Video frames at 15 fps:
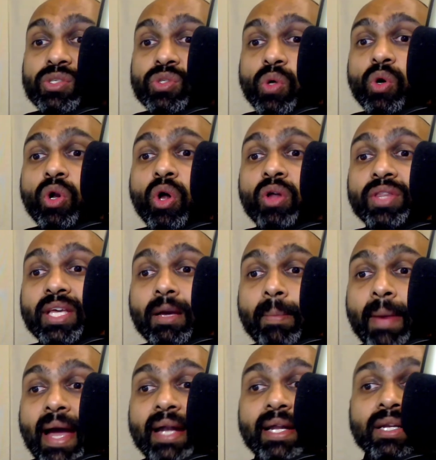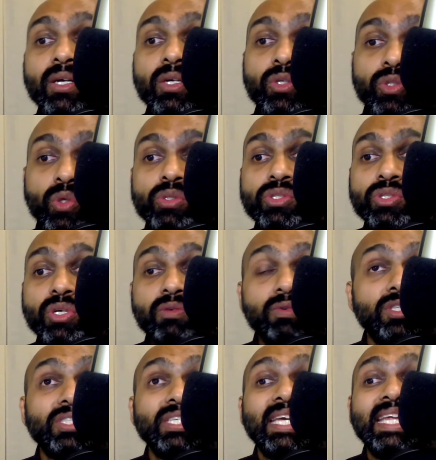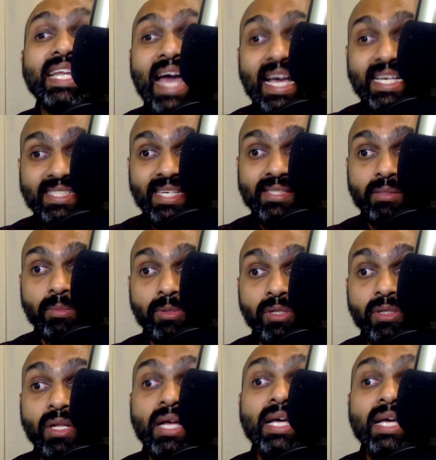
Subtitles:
stored on the command and control servers inaccessible,